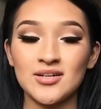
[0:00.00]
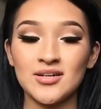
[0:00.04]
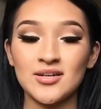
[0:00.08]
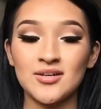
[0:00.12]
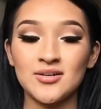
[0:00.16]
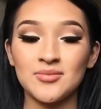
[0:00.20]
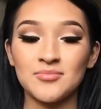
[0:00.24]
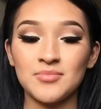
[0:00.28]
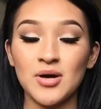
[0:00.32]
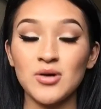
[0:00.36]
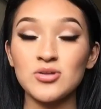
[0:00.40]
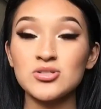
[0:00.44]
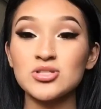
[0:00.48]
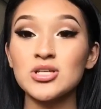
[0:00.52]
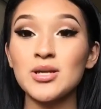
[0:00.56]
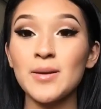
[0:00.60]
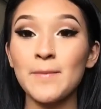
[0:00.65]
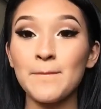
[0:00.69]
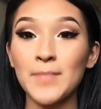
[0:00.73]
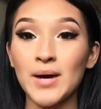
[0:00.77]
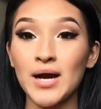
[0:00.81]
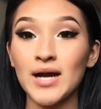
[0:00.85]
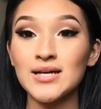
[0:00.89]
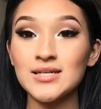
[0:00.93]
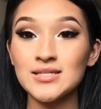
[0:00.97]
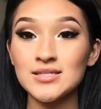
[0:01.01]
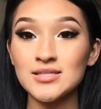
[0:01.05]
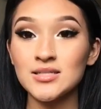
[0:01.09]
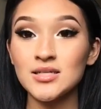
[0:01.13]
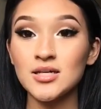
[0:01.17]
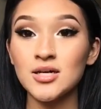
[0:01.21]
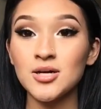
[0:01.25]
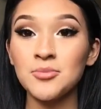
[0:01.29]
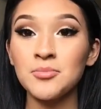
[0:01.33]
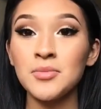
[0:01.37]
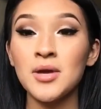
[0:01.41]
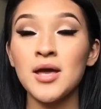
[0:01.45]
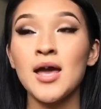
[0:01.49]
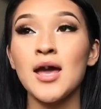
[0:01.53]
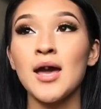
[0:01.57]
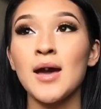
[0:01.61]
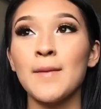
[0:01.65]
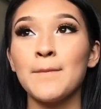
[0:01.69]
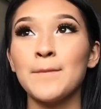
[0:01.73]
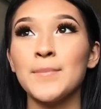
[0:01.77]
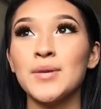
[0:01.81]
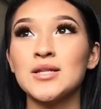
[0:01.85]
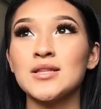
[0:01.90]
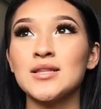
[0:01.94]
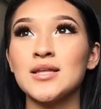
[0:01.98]
um I was gonna buy some,
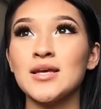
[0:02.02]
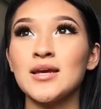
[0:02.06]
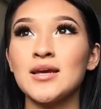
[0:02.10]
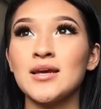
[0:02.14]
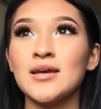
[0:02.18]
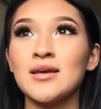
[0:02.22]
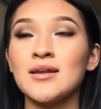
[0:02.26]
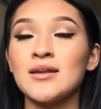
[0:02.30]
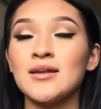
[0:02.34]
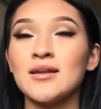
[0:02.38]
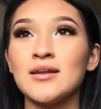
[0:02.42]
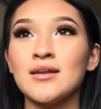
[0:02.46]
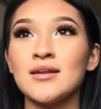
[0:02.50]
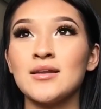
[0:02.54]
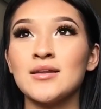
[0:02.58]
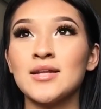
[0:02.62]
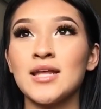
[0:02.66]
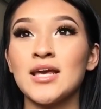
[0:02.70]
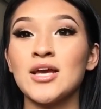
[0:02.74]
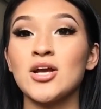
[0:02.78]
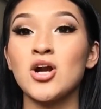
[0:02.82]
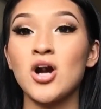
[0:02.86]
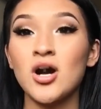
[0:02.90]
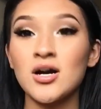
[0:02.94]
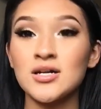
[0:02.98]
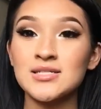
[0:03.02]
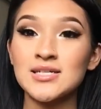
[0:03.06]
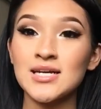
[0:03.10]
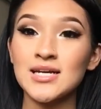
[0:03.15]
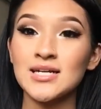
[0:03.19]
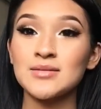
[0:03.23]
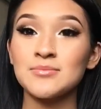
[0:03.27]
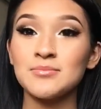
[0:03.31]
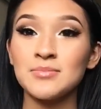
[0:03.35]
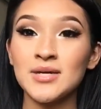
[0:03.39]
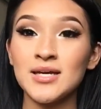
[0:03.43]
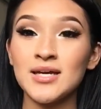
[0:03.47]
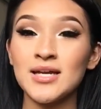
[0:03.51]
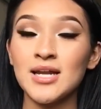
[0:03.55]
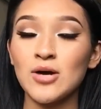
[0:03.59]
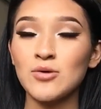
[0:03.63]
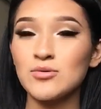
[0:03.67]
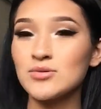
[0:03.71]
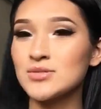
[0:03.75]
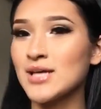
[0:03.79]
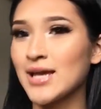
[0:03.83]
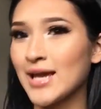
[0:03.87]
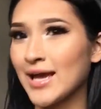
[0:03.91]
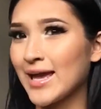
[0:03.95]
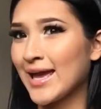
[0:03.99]
but then they contacted me and I
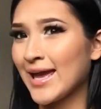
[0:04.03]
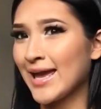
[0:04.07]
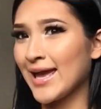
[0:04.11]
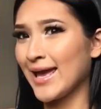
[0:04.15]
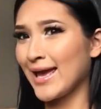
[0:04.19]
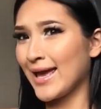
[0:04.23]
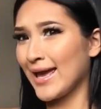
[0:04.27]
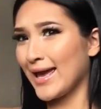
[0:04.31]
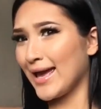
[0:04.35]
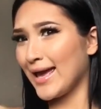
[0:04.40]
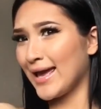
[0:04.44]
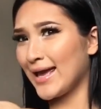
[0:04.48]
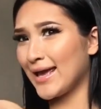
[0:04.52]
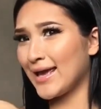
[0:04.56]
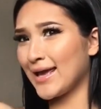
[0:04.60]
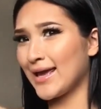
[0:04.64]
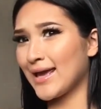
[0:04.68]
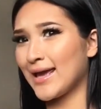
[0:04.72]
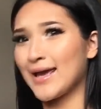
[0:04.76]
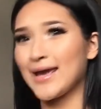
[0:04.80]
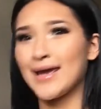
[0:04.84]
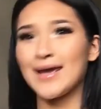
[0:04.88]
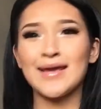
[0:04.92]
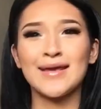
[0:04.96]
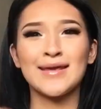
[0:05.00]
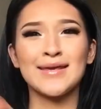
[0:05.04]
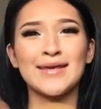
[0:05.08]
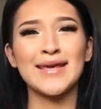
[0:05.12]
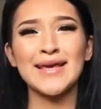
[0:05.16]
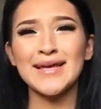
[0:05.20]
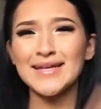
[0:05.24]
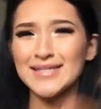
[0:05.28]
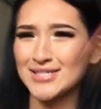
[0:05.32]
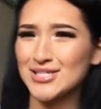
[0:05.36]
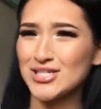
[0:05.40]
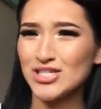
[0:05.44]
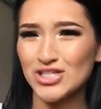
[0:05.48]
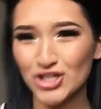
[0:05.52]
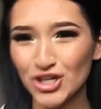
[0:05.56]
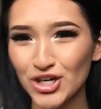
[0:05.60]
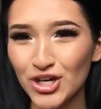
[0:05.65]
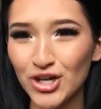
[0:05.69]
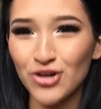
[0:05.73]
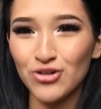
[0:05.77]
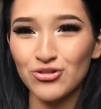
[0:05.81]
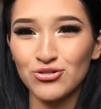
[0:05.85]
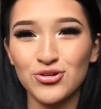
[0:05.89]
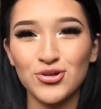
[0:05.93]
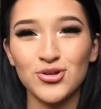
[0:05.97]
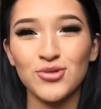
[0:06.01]
was like, hey, yes, sure,
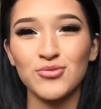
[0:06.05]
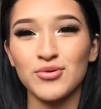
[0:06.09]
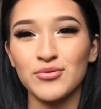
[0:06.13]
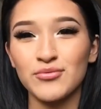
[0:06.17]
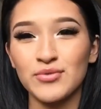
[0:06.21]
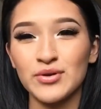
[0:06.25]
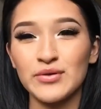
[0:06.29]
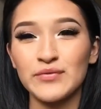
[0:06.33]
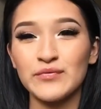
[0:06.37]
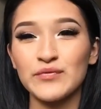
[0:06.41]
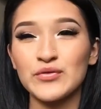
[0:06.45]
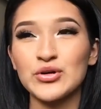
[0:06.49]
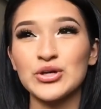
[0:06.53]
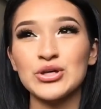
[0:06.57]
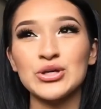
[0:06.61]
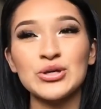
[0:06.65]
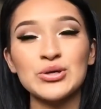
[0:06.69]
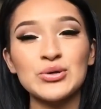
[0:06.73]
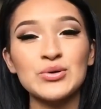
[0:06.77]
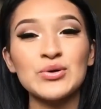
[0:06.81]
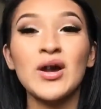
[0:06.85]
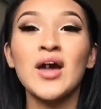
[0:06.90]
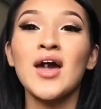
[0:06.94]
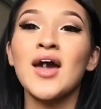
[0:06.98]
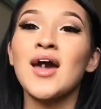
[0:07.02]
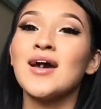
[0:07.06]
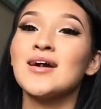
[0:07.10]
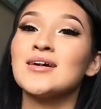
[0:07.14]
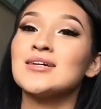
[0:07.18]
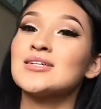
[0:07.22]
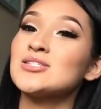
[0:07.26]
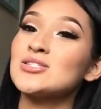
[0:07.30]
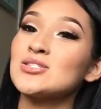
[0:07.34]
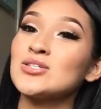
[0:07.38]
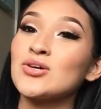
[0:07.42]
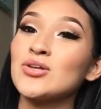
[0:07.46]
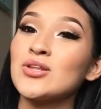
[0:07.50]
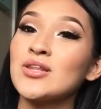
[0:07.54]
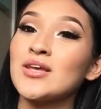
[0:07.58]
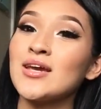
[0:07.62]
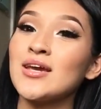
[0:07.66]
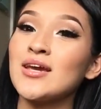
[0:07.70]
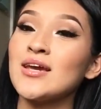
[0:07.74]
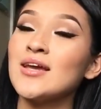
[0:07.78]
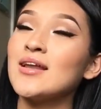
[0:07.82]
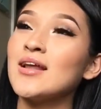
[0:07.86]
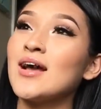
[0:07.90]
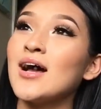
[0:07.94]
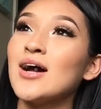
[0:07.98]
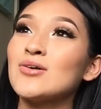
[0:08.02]
I'll do a review for you. So
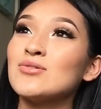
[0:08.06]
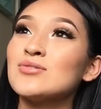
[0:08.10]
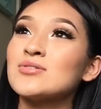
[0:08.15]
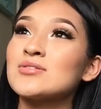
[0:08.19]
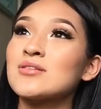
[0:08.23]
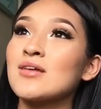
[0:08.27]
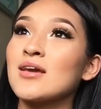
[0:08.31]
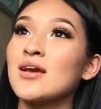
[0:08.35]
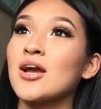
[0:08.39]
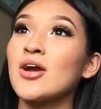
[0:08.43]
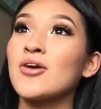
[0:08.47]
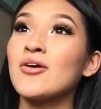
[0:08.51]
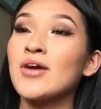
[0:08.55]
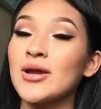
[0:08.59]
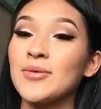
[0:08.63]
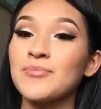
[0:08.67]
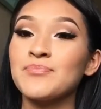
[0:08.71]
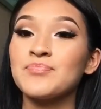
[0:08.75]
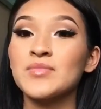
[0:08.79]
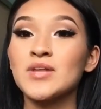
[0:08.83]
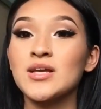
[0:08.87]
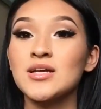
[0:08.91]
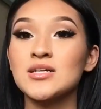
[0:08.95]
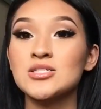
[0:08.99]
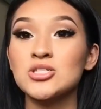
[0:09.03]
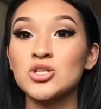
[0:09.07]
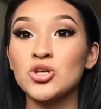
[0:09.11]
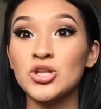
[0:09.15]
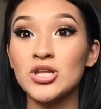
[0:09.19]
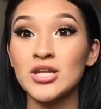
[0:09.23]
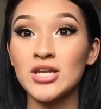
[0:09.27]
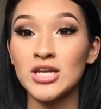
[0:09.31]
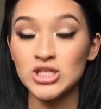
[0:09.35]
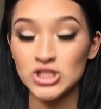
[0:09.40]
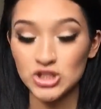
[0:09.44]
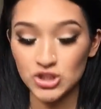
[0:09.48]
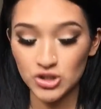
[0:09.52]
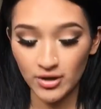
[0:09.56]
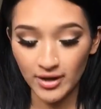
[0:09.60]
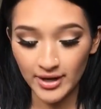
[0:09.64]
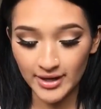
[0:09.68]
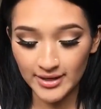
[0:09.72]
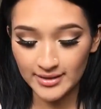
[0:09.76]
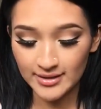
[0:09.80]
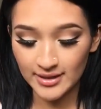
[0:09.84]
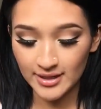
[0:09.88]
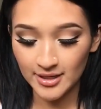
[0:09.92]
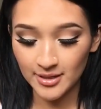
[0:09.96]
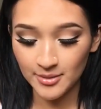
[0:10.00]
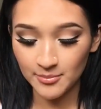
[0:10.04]
then I was like, all right. So then I
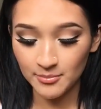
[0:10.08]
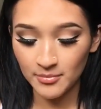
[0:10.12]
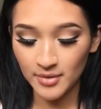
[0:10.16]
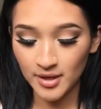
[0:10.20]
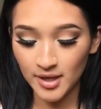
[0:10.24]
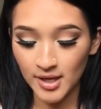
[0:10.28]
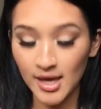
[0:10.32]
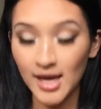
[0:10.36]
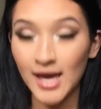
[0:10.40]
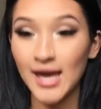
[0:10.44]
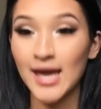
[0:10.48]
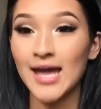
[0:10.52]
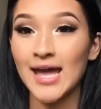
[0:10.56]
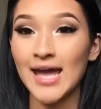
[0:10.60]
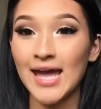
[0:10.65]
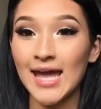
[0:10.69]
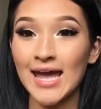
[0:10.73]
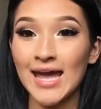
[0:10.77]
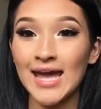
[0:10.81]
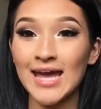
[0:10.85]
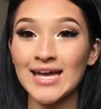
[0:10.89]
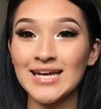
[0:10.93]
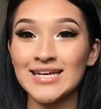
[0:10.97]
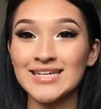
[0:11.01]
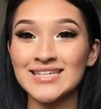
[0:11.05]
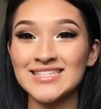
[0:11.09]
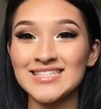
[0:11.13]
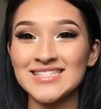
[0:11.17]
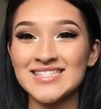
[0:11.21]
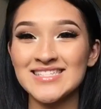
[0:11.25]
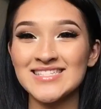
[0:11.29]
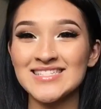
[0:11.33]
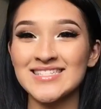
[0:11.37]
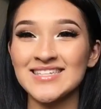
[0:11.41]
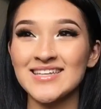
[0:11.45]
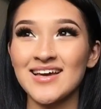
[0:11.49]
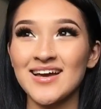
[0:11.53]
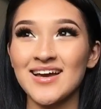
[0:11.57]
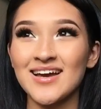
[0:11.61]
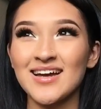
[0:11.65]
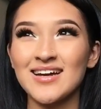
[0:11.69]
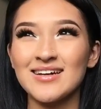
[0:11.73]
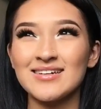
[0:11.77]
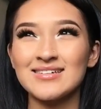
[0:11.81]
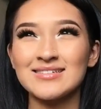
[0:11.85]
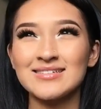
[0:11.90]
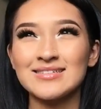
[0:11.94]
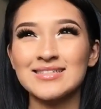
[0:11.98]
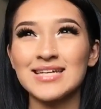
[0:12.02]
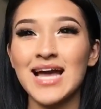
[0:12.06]
tried them and
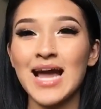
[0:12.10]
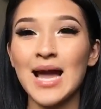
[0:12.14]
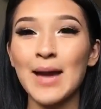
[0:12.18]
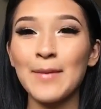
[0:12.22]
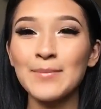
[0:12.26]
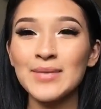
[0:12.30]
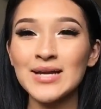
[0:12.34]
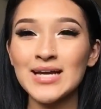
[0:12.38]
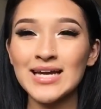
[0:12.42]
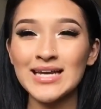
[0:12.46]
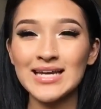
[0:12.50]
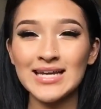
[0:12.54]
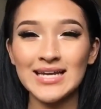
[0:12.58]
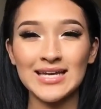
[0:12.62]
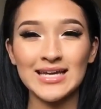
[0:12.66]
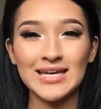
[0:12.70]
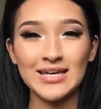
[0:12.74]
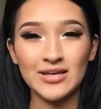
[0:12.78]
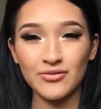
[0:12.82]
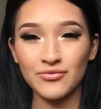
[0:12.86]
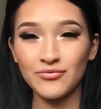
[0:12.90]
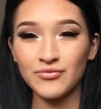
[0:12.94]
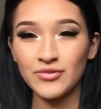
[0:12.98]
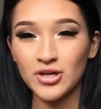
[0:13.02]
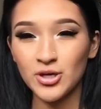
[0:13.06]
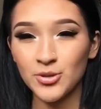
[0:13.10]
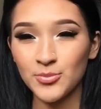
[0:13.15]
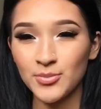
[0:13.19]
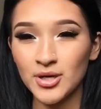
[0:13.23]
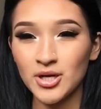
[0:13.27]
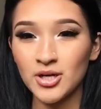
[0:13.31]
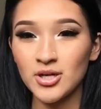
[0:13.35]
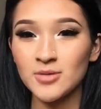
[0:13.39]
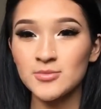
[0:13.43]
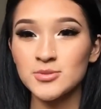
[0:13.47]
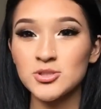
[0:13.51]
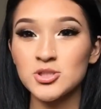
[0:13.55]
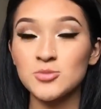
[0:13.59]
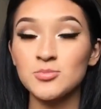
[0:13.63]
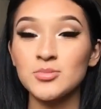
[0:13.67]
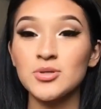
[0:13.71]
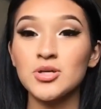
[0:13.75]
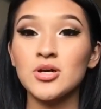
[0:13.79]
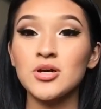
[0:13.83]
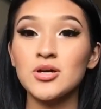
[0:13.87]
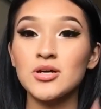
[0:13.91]
I'm kind of iffy about them, to be